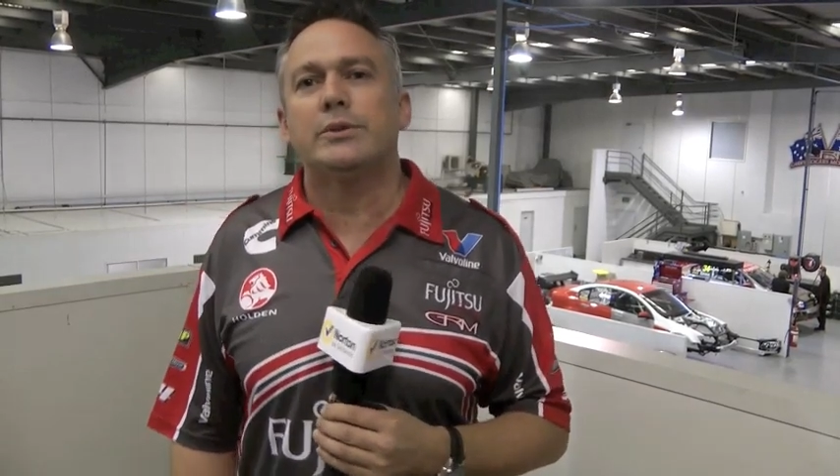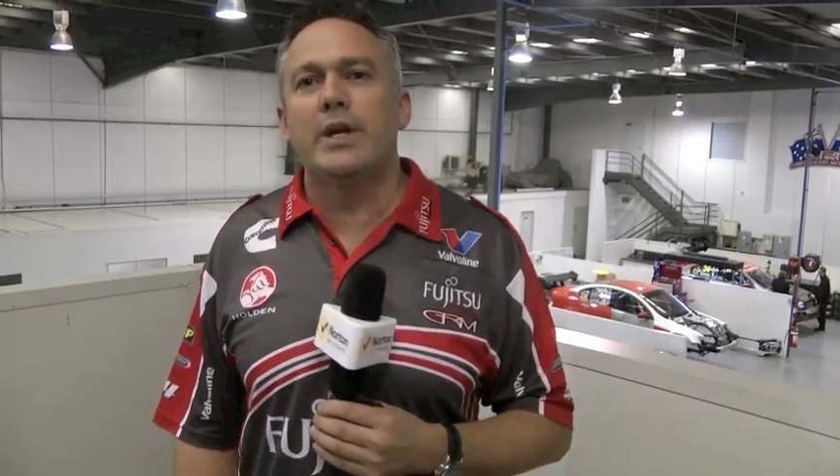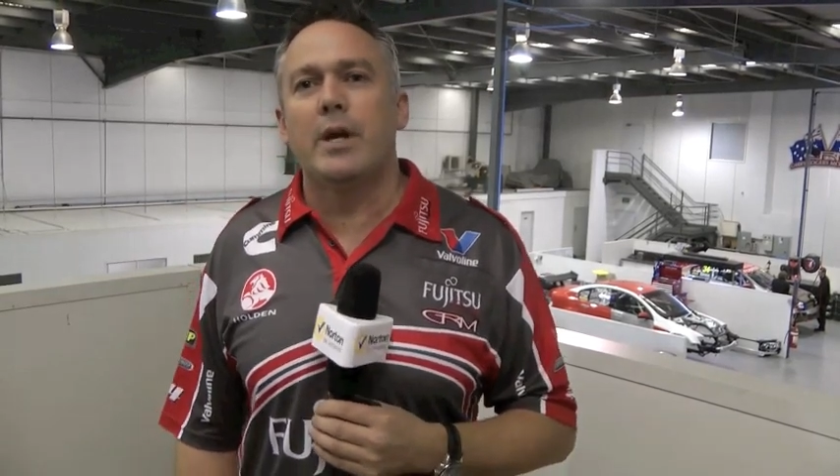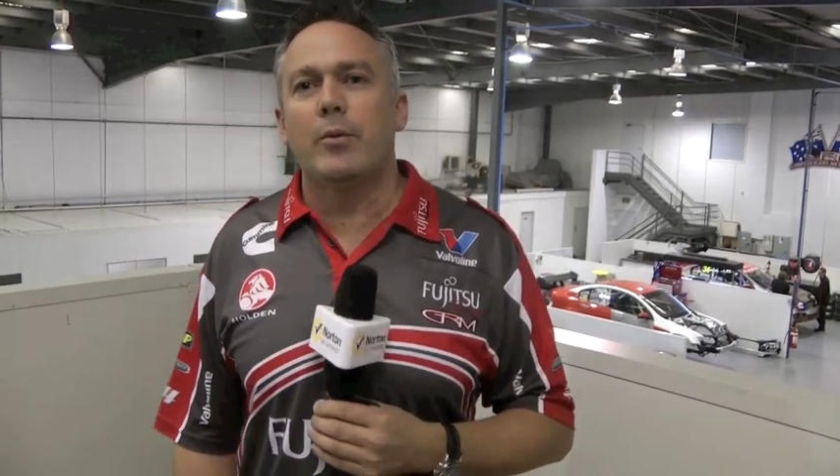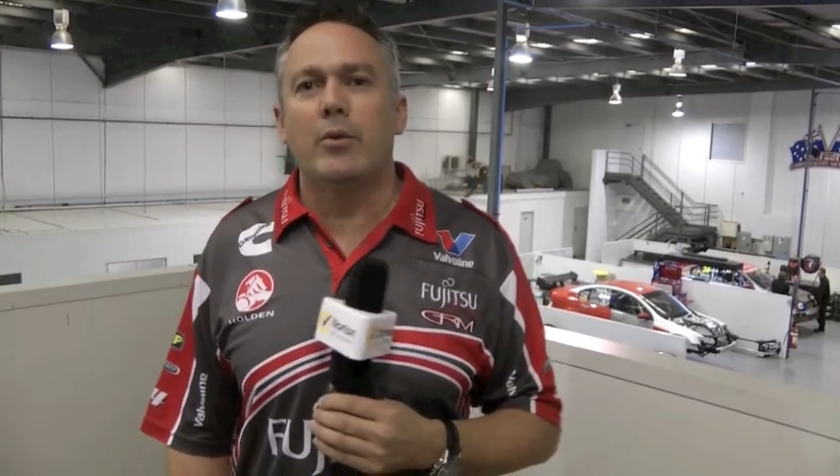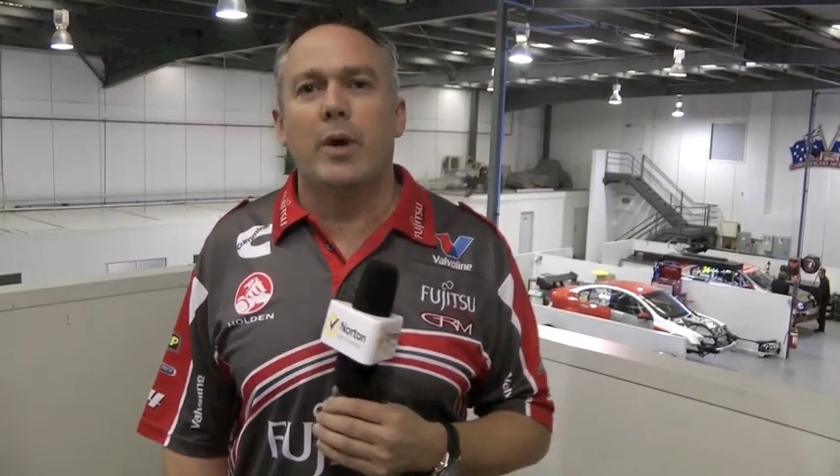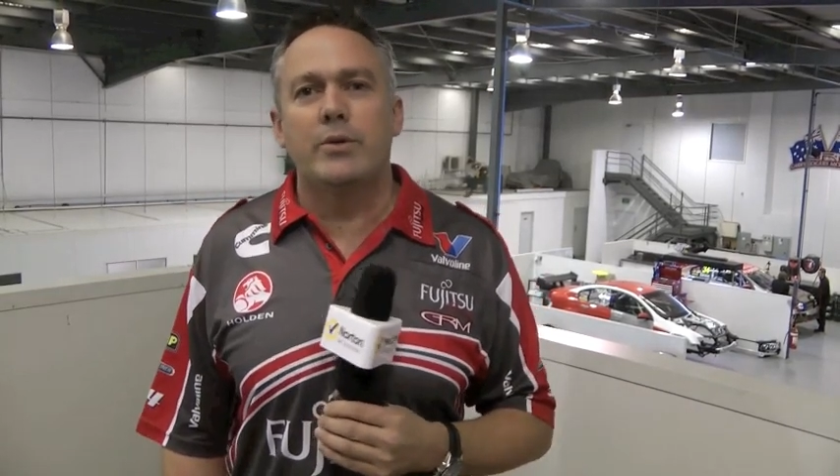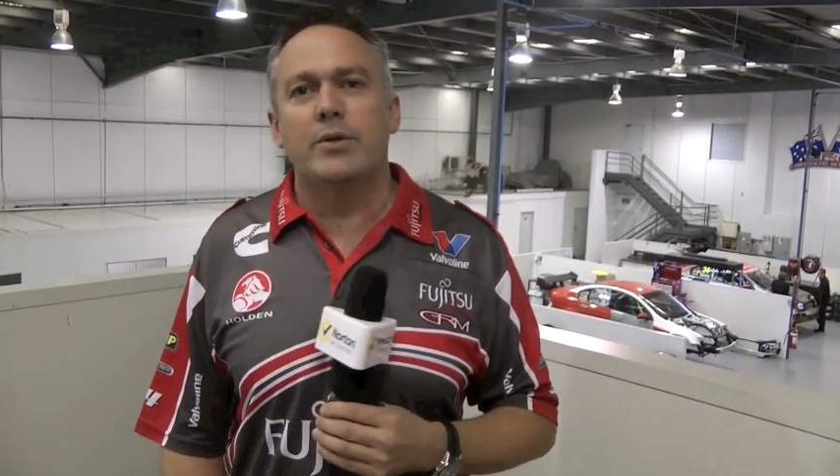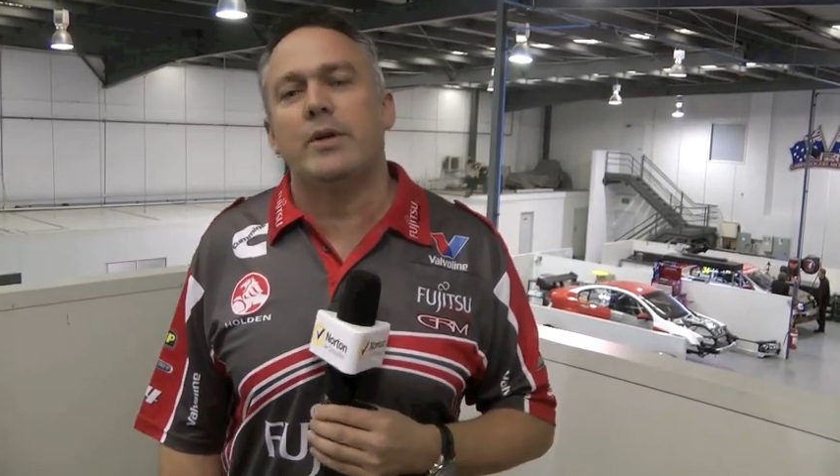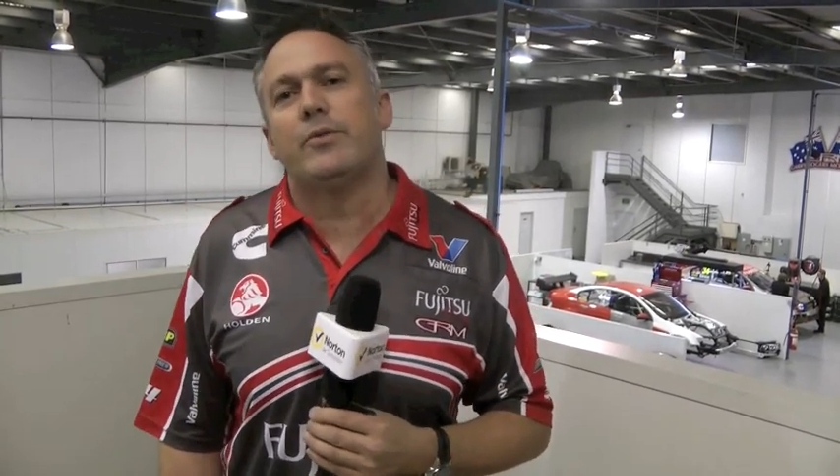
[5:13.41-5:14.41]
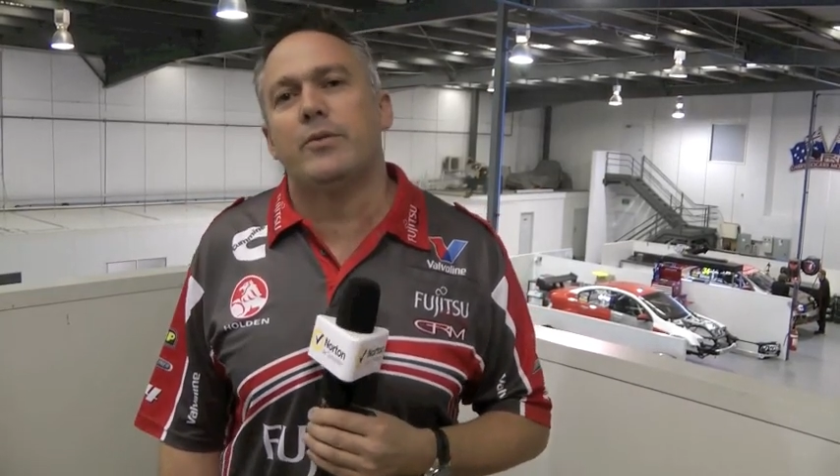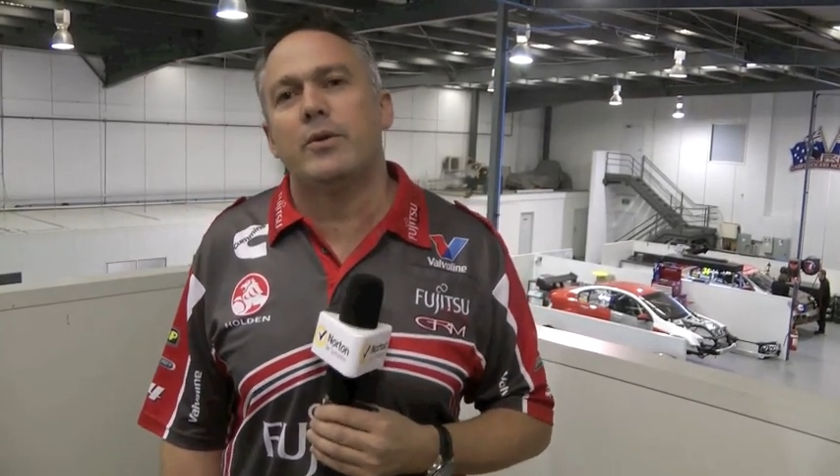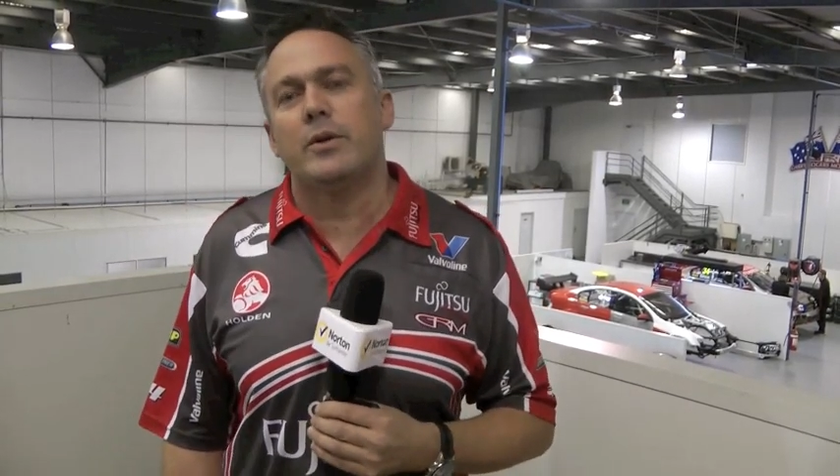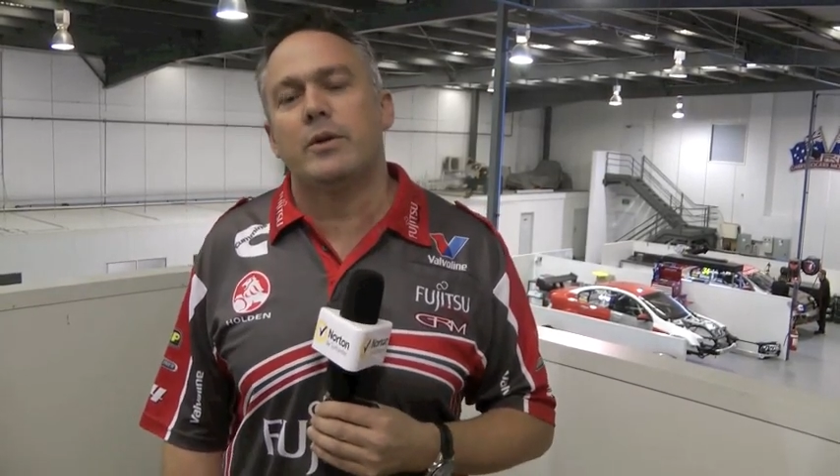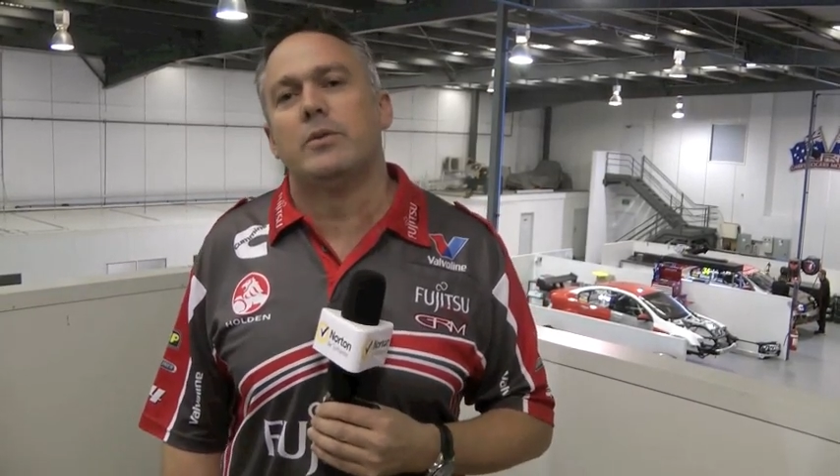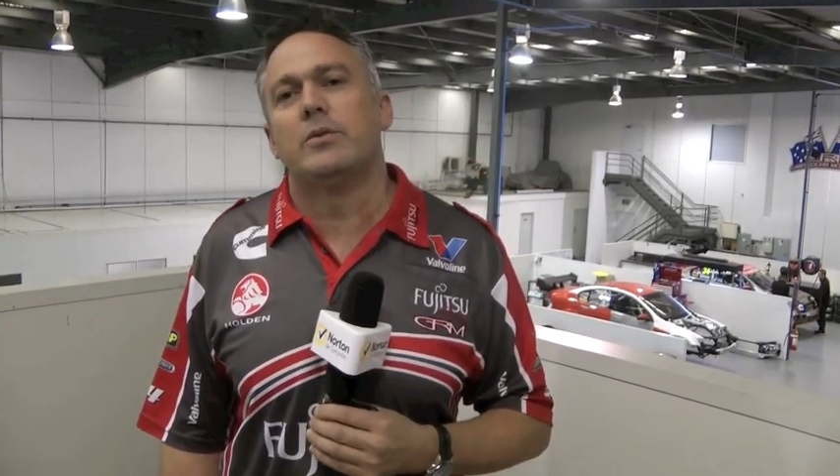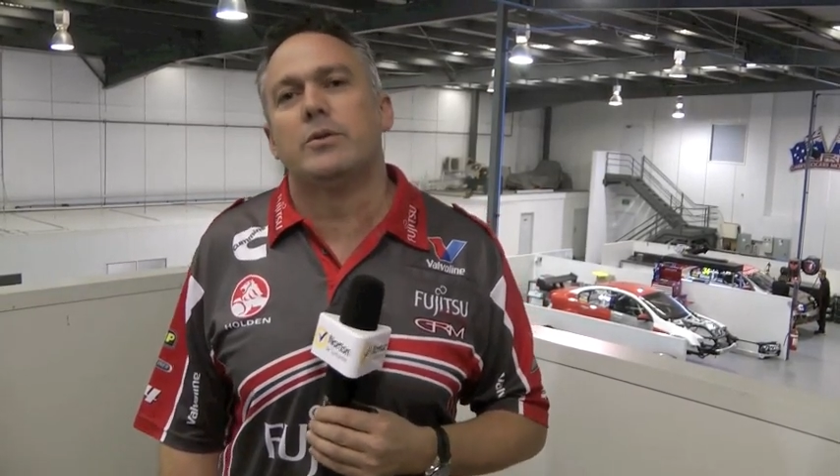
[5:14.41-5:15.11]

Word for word: TWR transfer to,